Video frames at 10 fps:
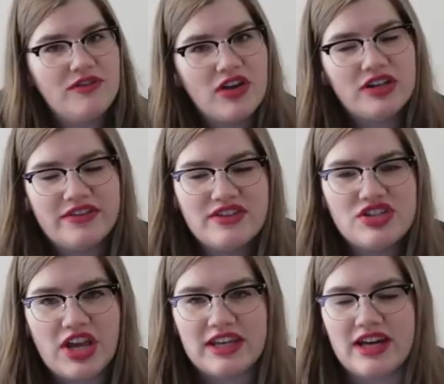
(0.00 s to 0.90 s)
Moving on to the
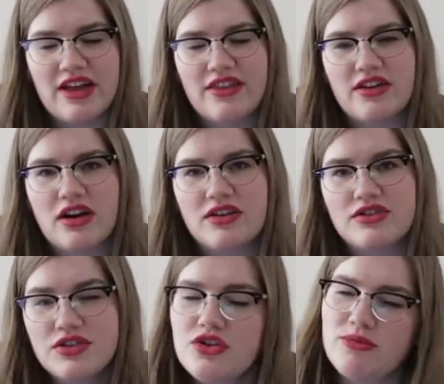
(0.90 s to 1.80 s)
J Cut, there are
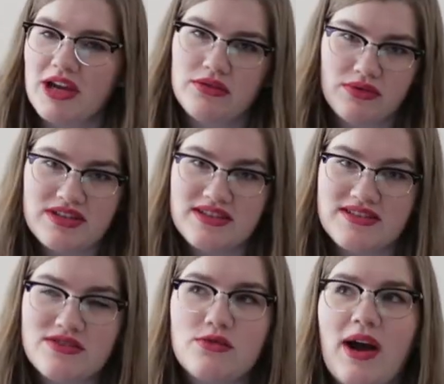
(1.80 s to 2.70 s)
two main
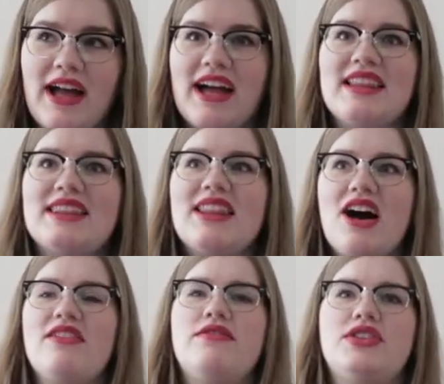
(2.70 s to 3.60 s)
reasons why I
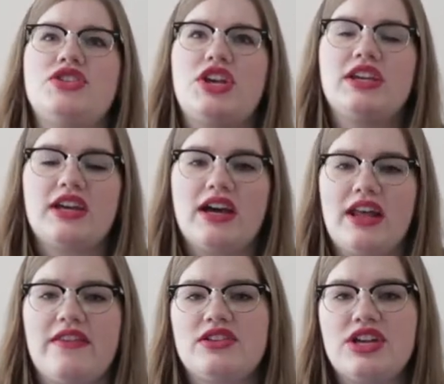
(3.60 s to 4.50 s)
love the J Cut,
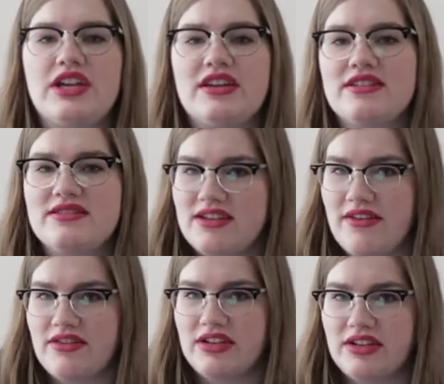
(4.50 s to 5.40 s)
and the J Cut is
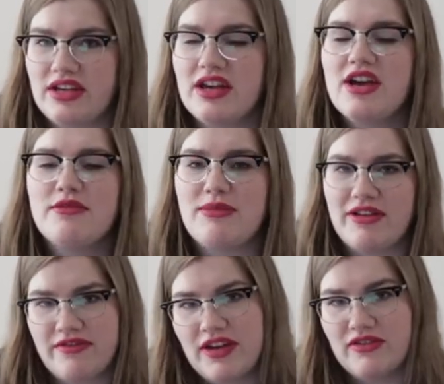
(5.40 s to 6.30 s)
definitely my
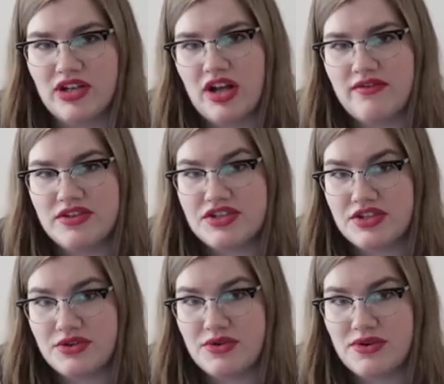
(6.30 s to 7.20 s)
favorite of the two.